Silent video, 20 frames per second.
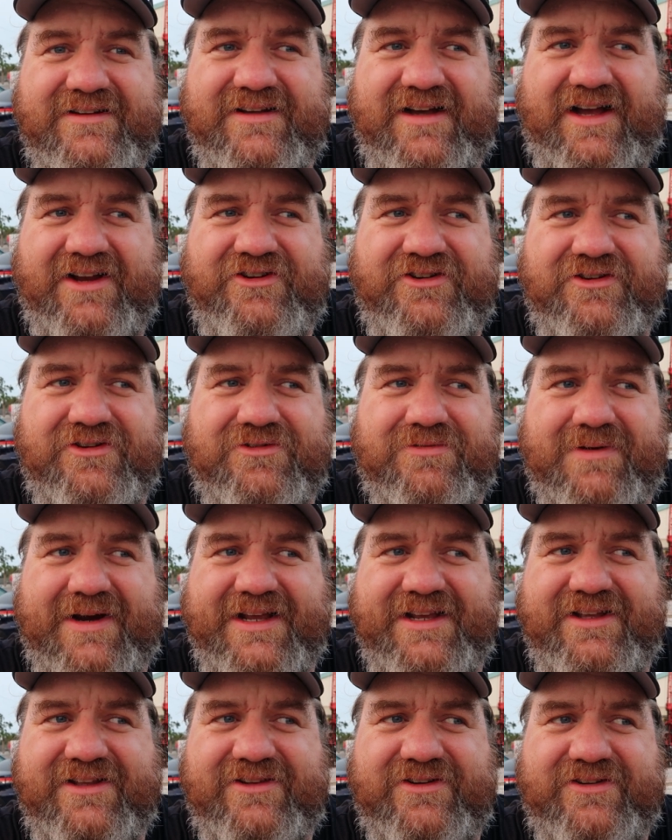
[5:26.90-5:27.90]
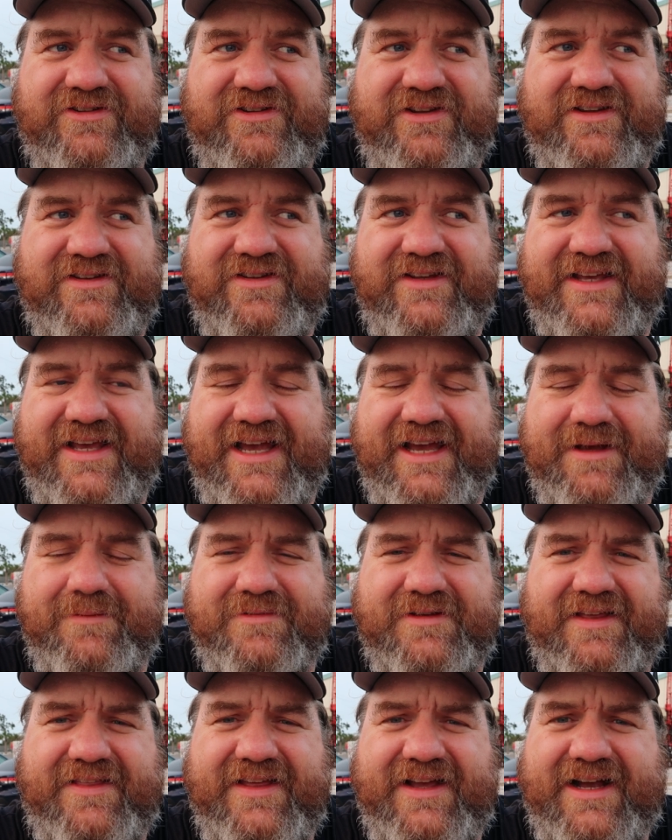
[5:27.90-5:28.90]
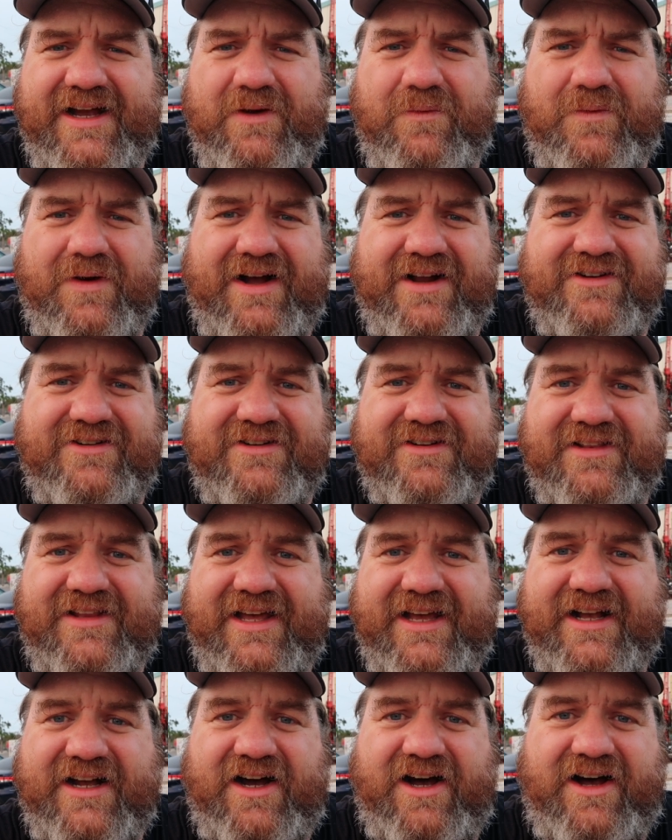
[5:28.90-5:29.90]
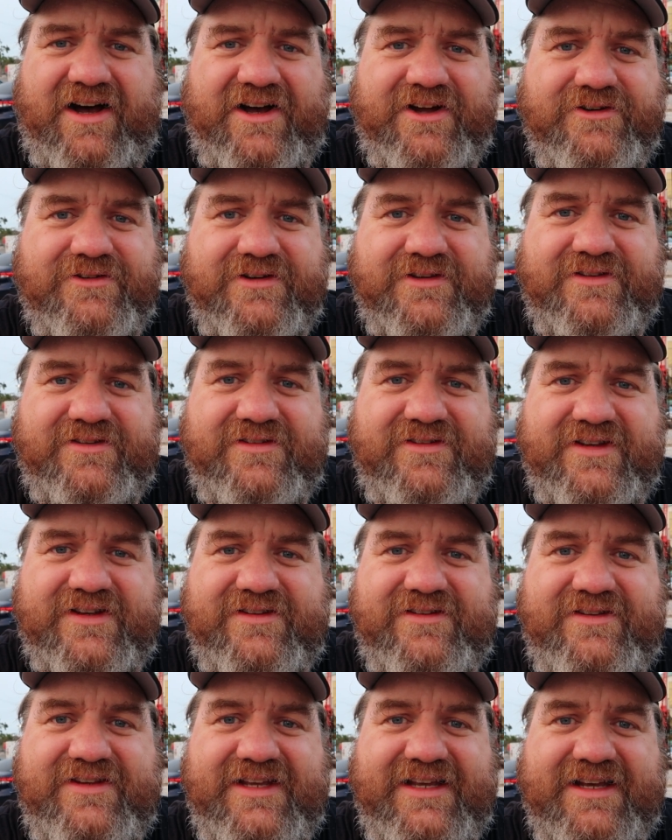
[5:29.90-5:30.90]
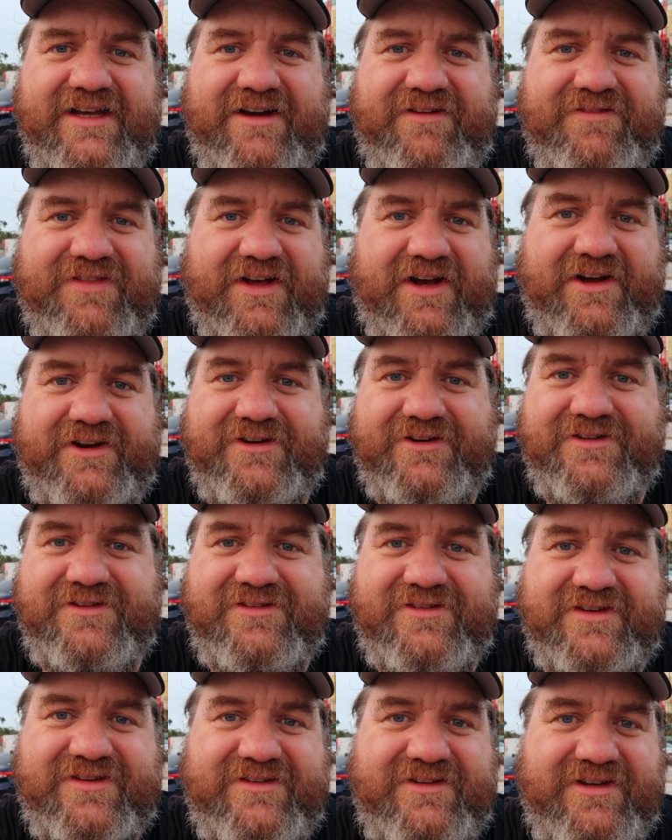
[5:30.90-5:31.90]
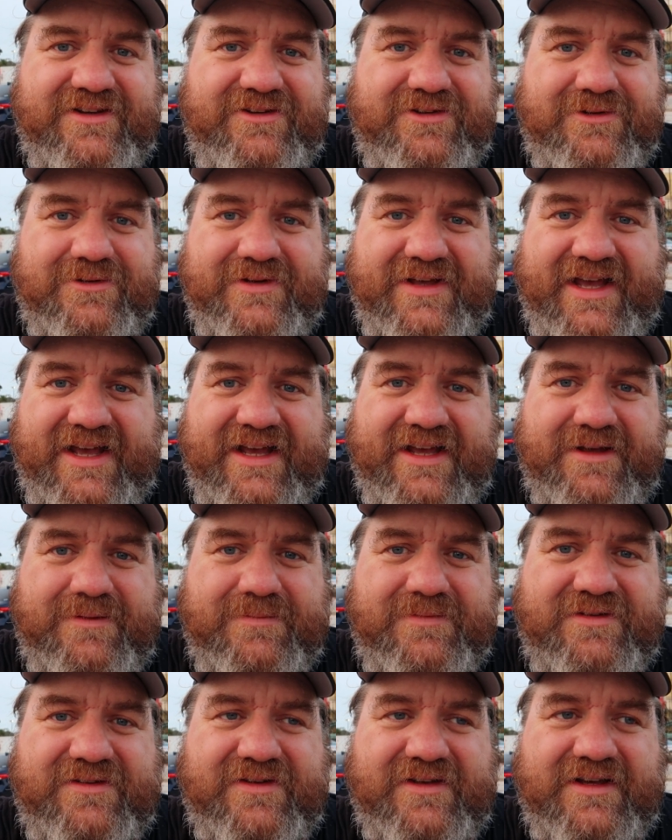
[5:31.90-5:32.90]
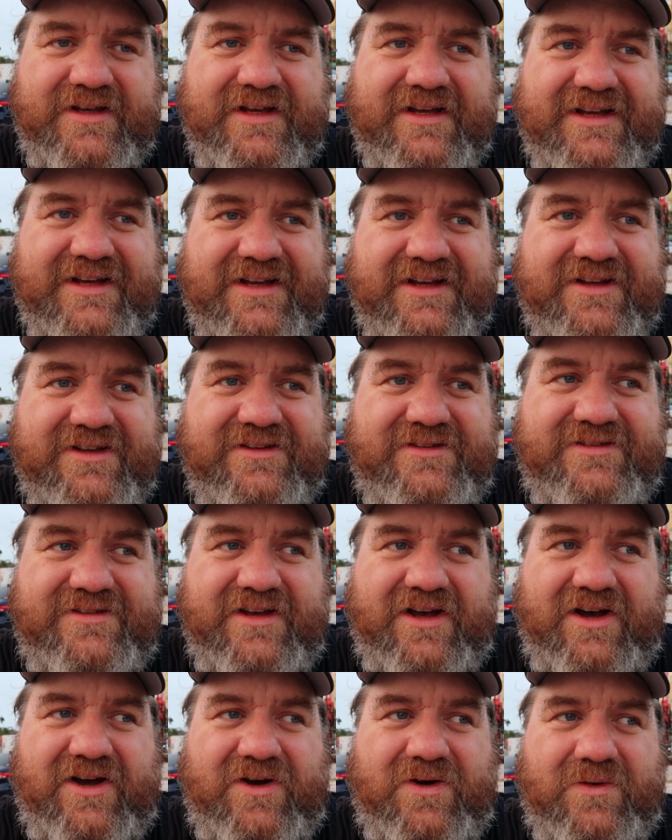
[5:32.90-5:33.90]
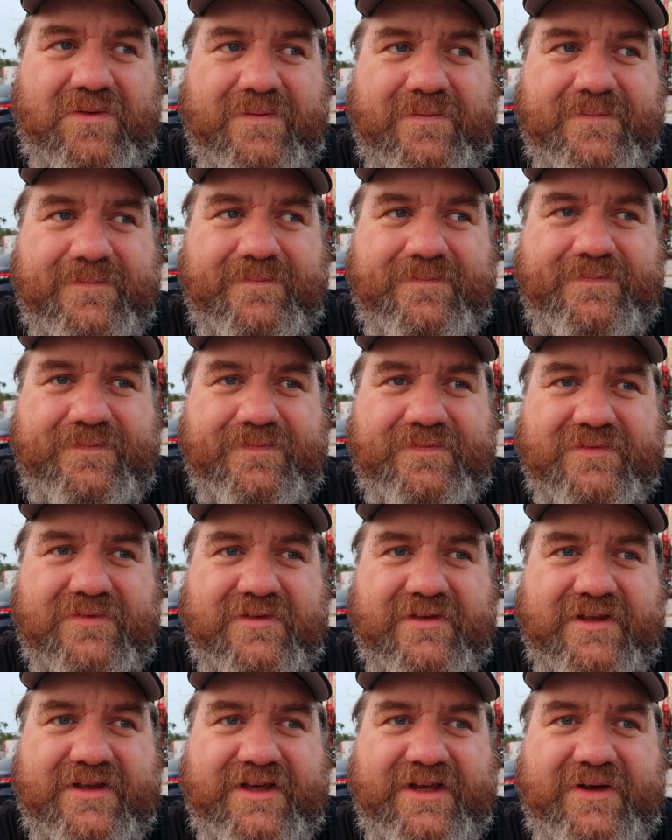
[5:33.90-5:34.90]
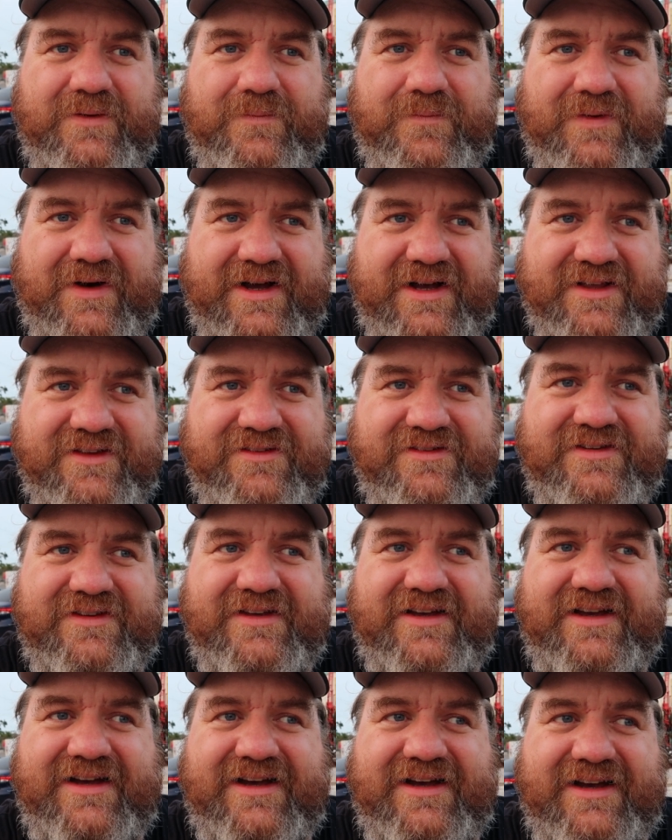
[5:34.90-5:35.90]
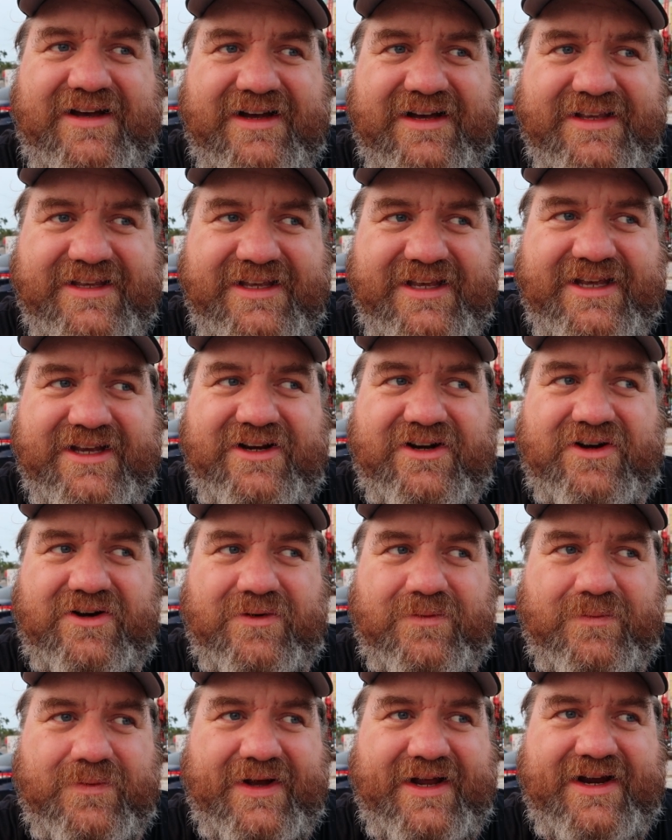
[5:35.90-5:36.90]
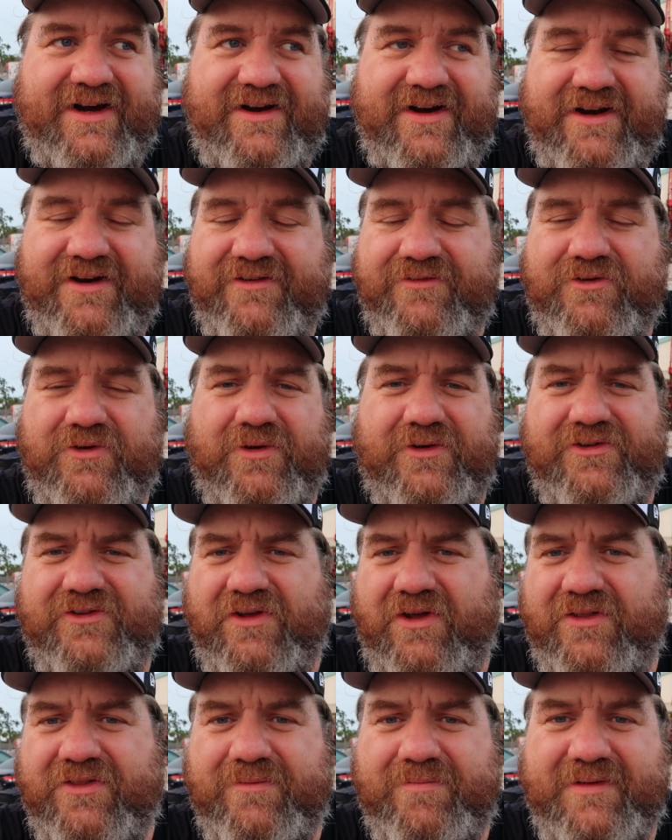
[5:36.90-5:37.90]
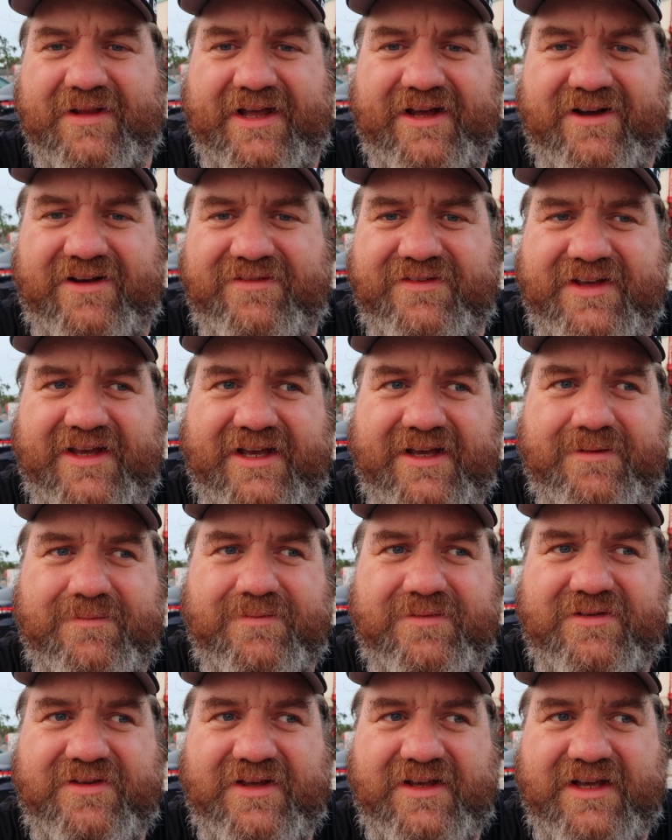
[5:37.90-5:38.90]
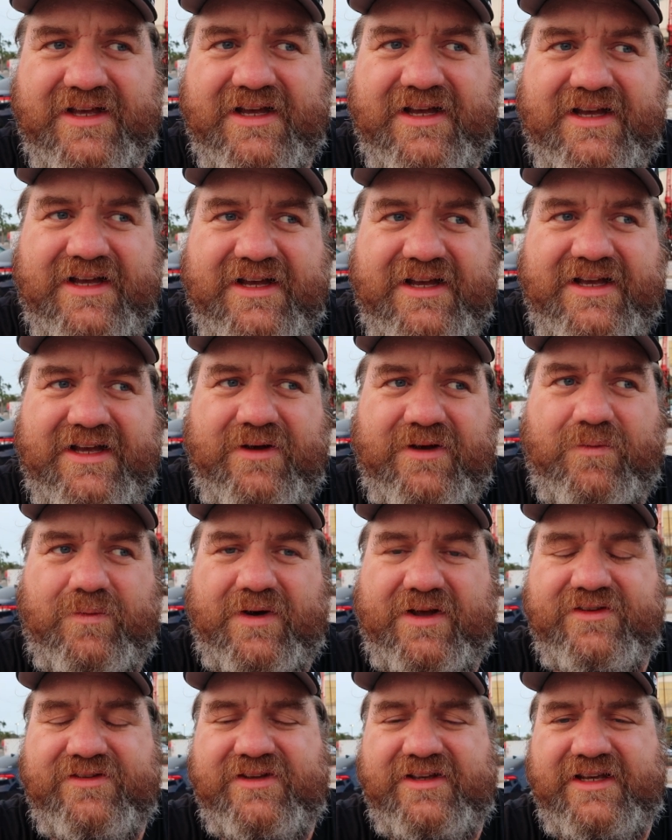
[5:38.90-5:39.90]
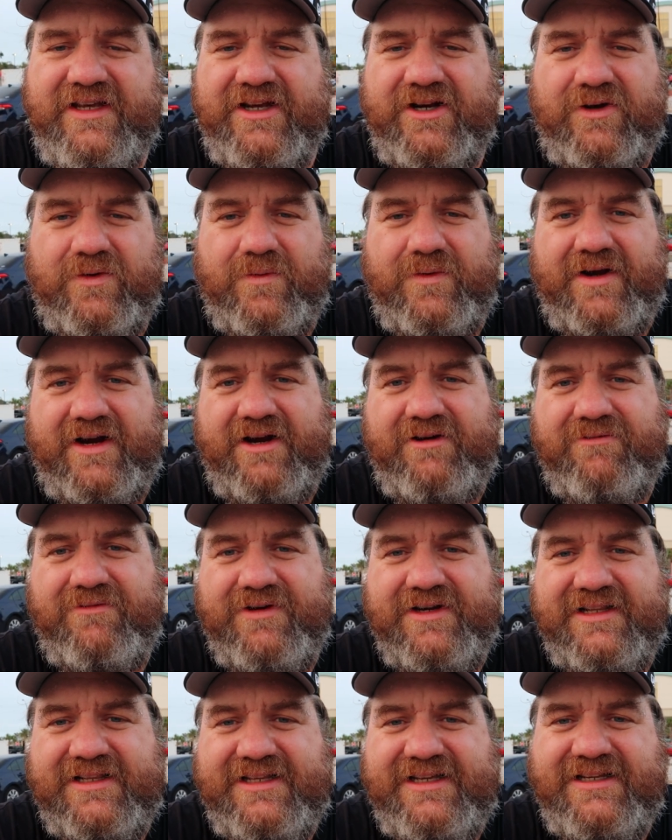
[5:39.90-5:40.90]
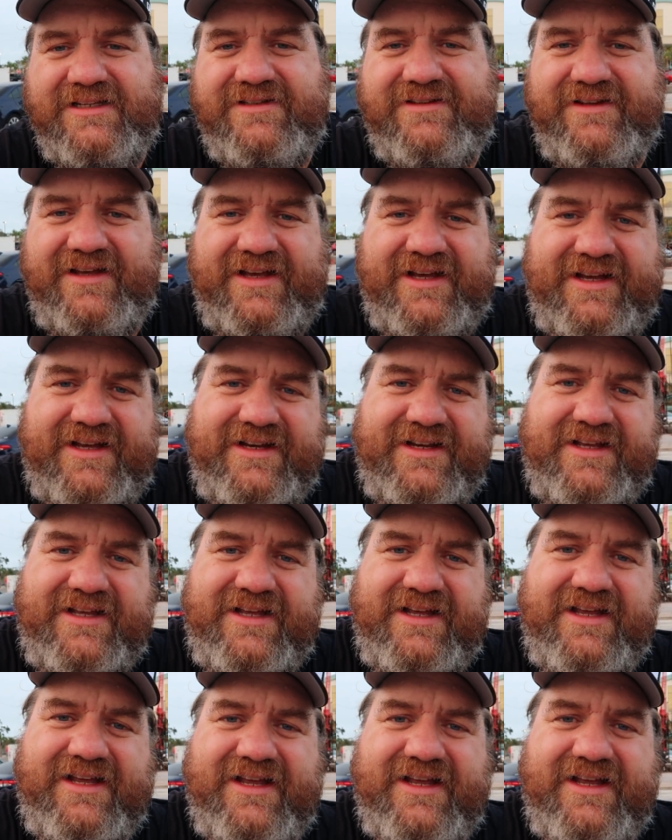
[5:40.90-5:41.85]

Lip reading: Dodgers regular season games, I think I watched like 160 of the 162 games. So it was a year where, and of course all the playoff games, it was a year where I really did